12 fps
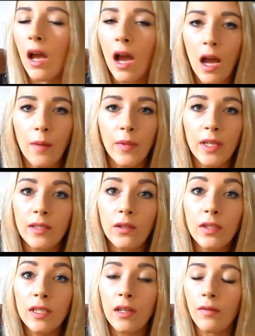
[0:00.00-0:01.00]
It's
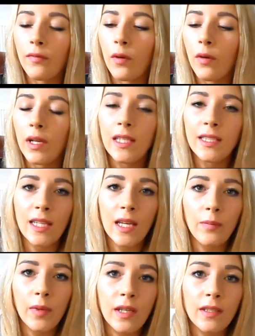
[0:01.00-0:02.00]
good enough for oily
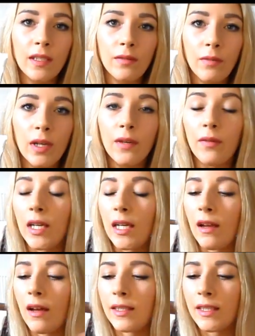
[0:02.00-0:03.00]
skin because it's really, really
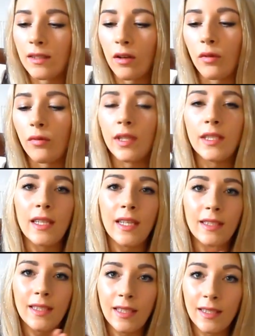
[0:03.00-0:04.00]
light. It's not greasy.
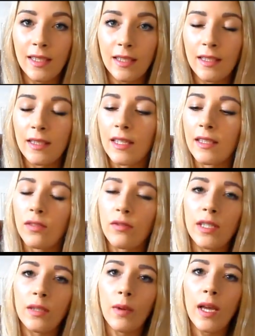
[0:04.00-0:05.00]
It sinks into the skin
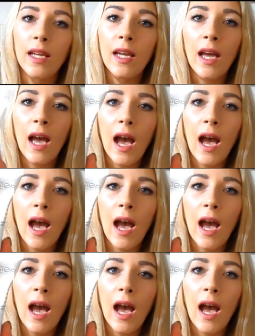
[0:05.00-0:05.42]
straight away.